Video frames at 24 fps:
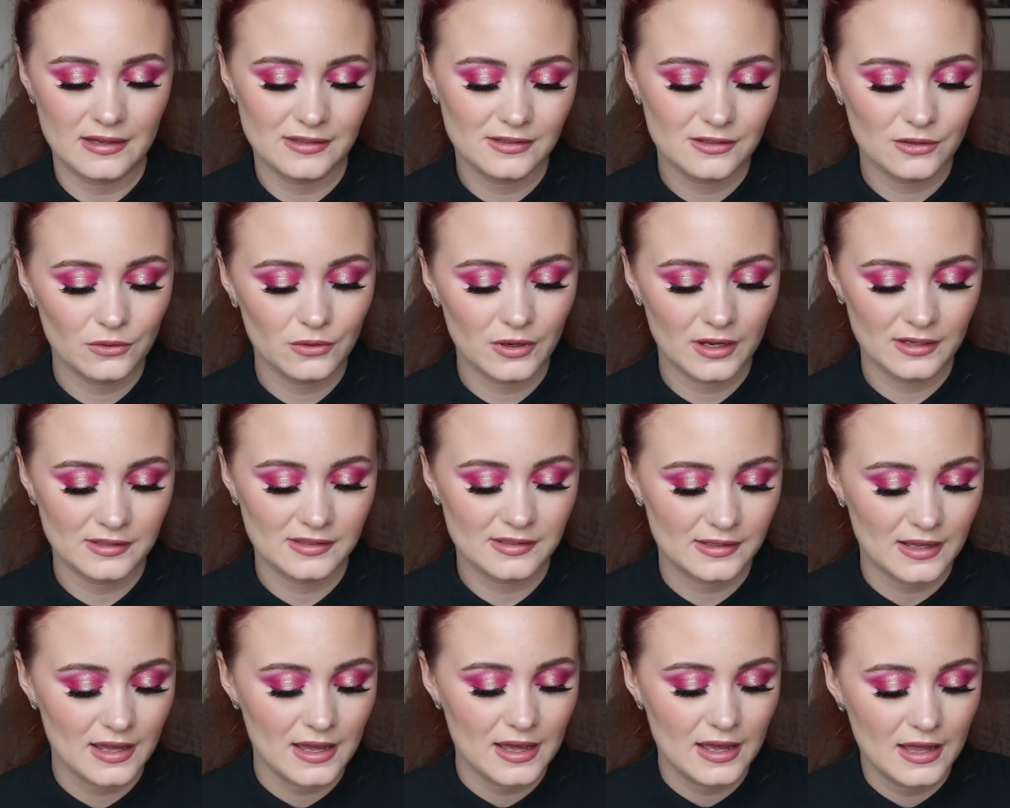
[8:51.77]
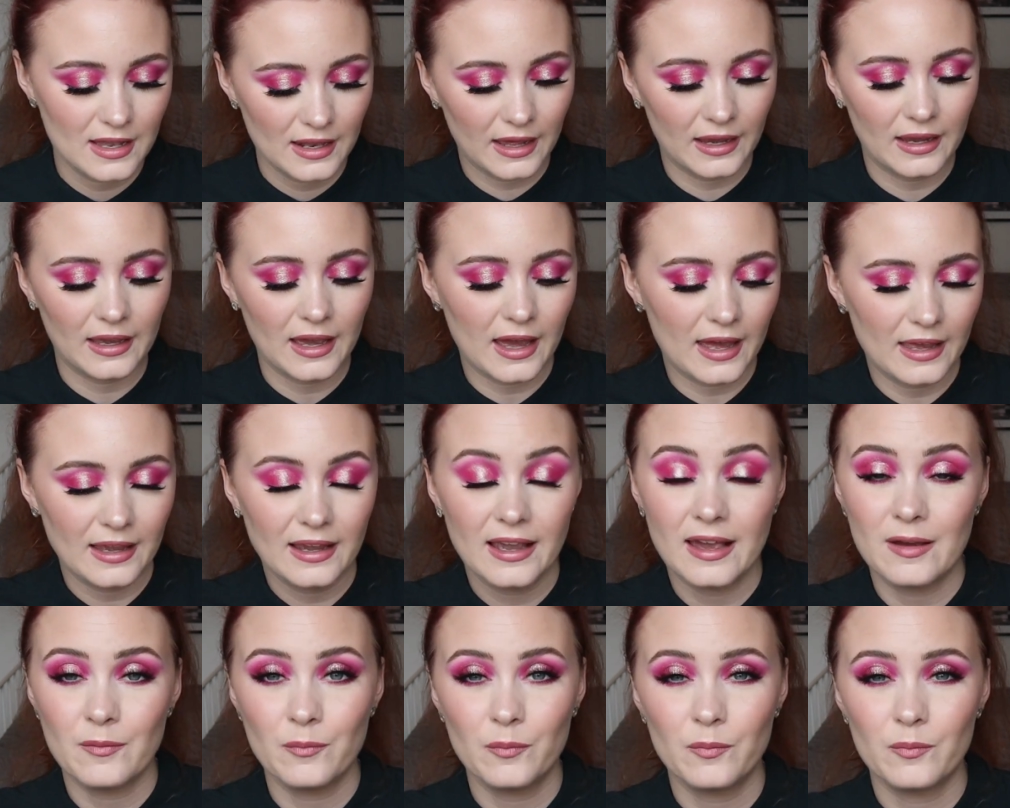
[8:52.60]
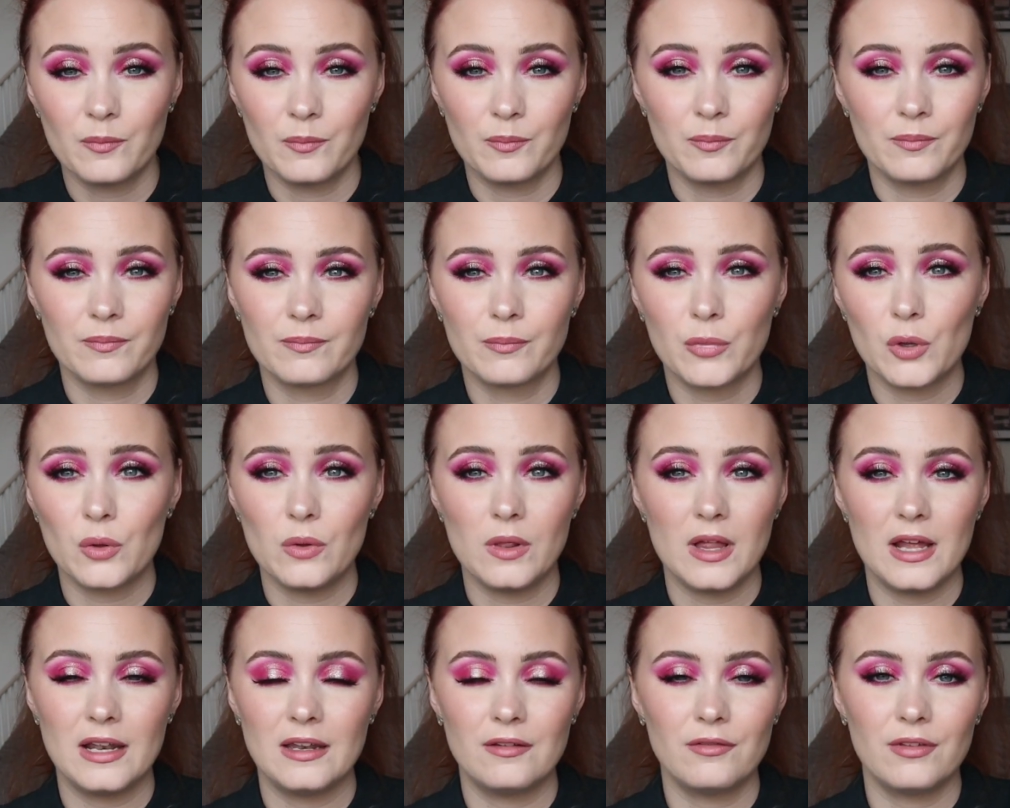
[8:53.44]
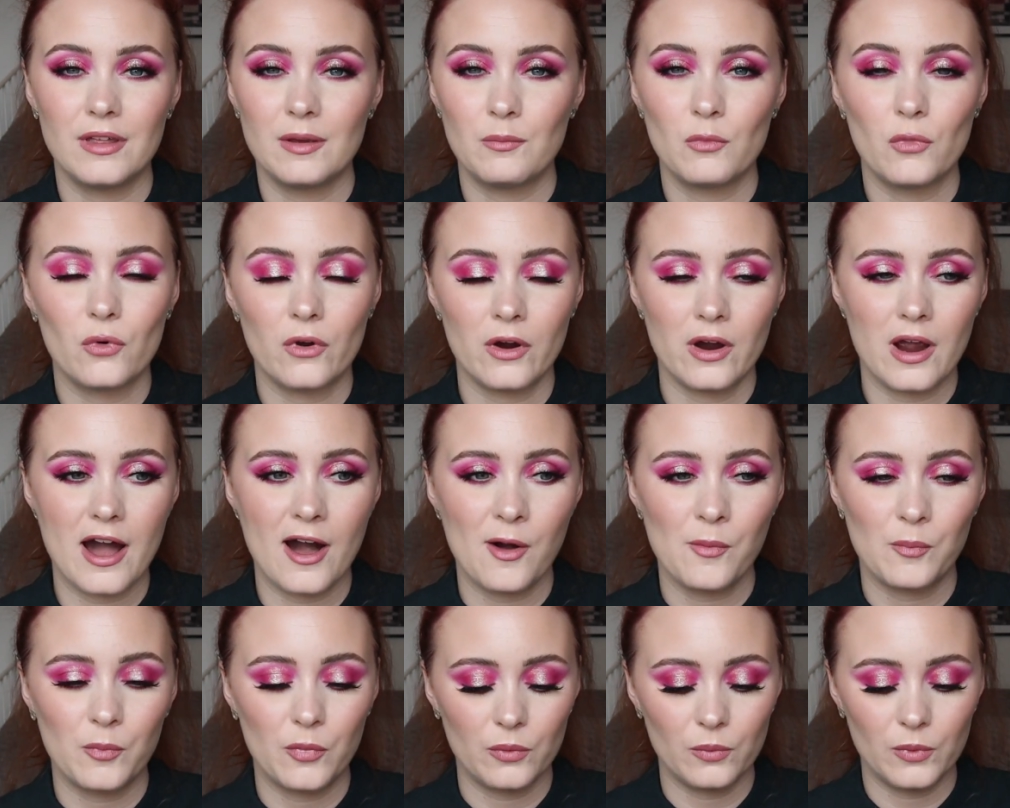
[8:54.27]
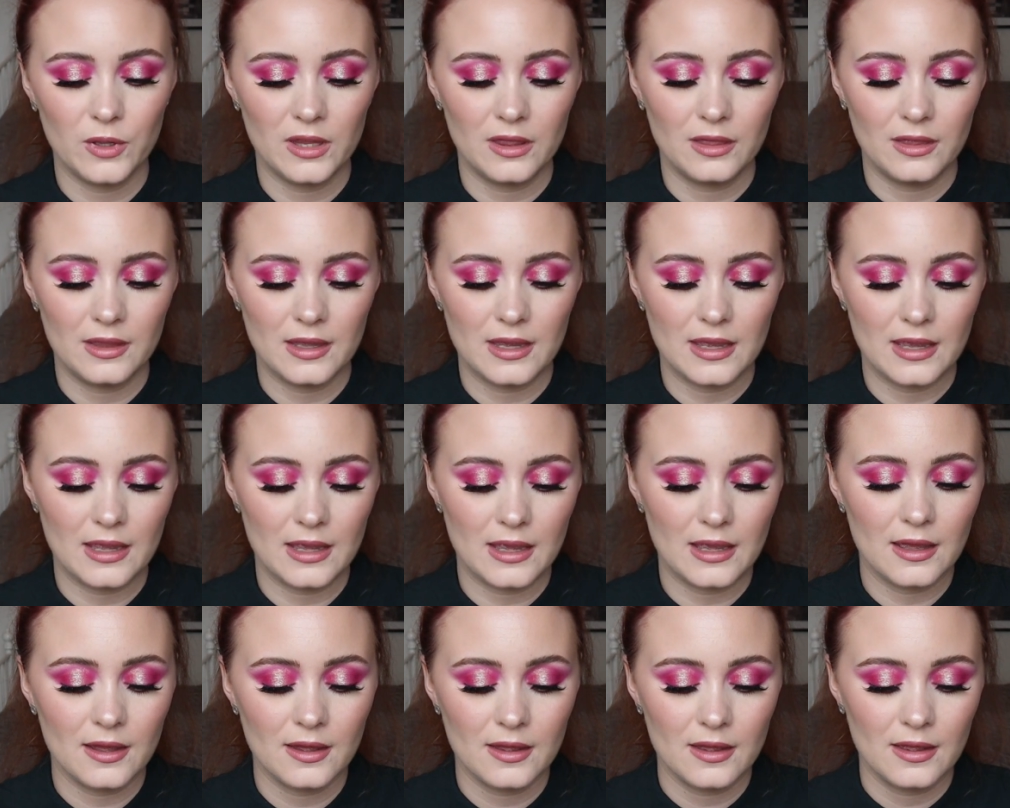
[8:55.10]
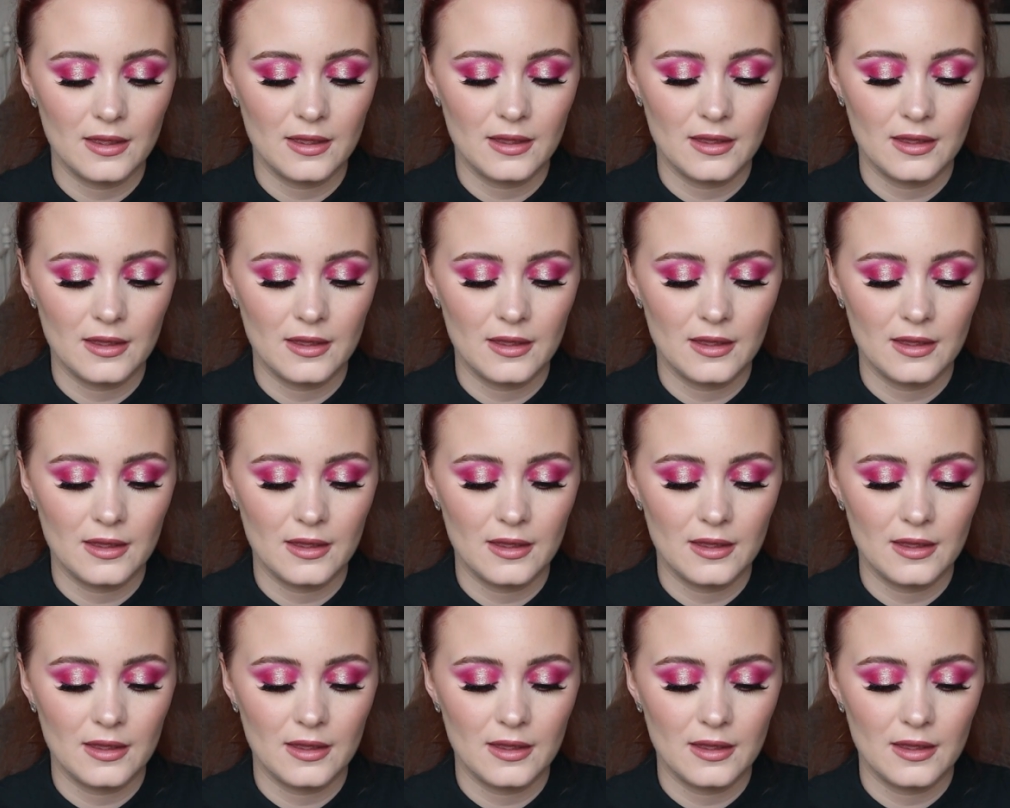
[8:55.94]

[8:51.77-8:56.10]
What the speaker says: As soon as like I can pull anything more up with the